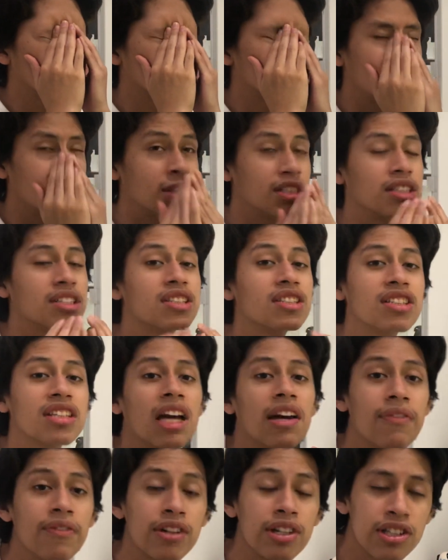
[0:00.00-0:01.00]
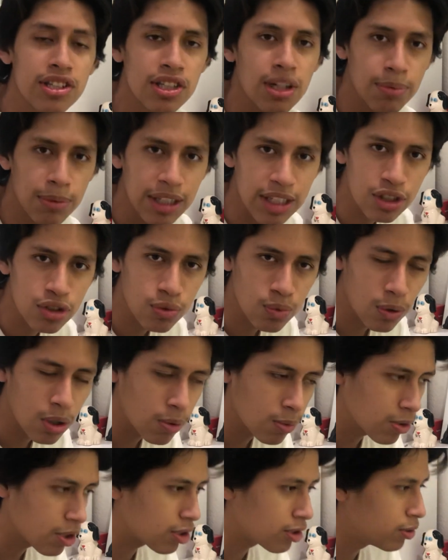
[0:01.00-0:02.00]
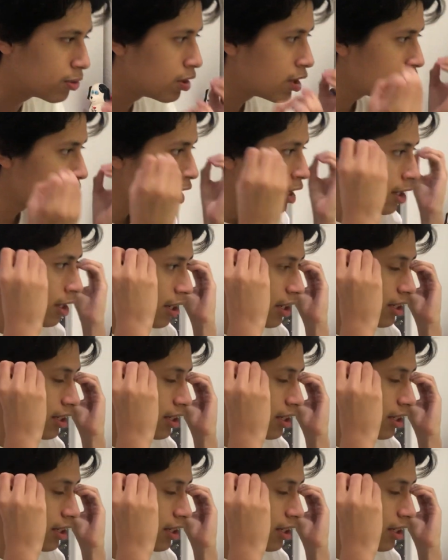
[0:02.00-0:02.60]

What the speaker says: Season 7, something is wrong with you. Because